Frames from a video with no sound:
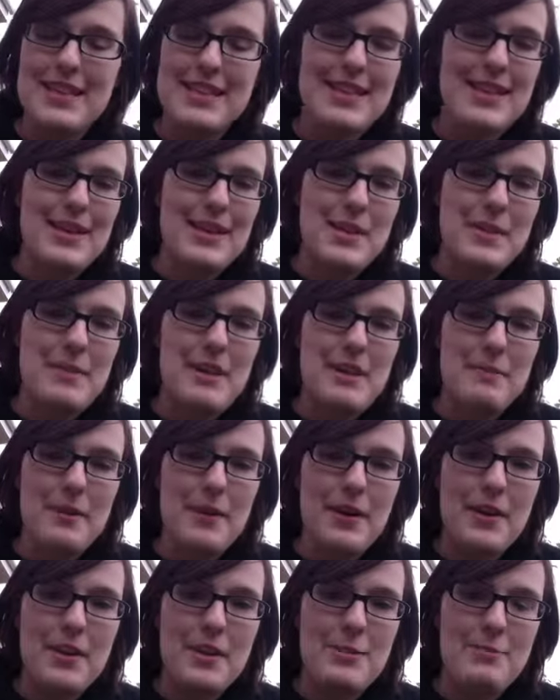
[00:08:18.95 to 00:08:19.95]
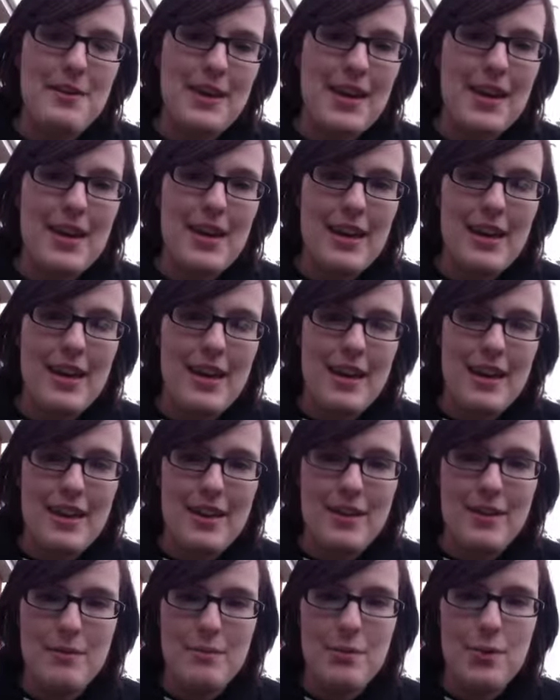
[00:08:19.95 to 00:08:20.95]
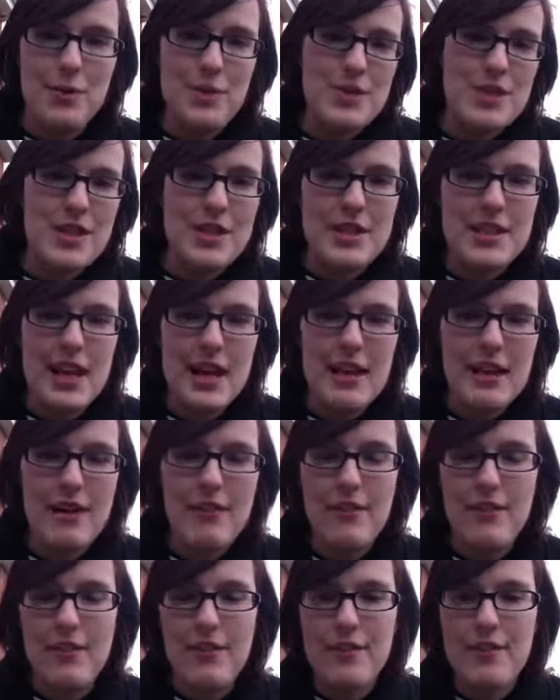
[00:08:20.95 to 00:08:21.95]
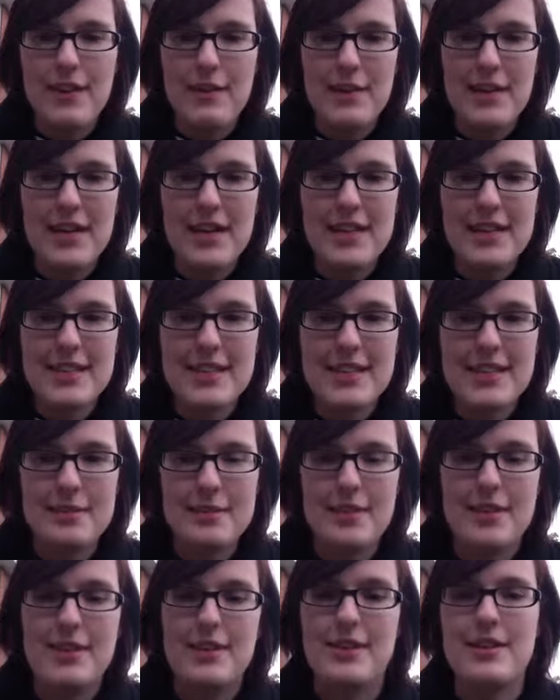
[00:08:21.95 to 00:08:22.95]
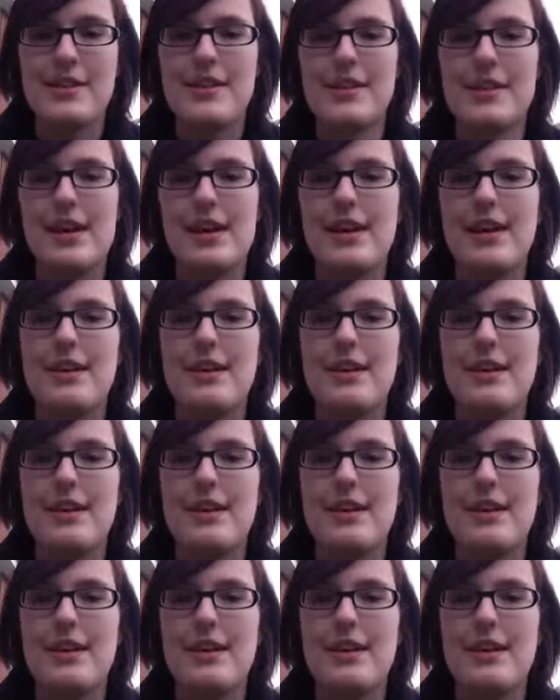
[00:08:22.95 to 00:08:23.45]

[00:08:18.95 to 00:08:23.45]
so I'm going to be in Portchester for 3 weeks, because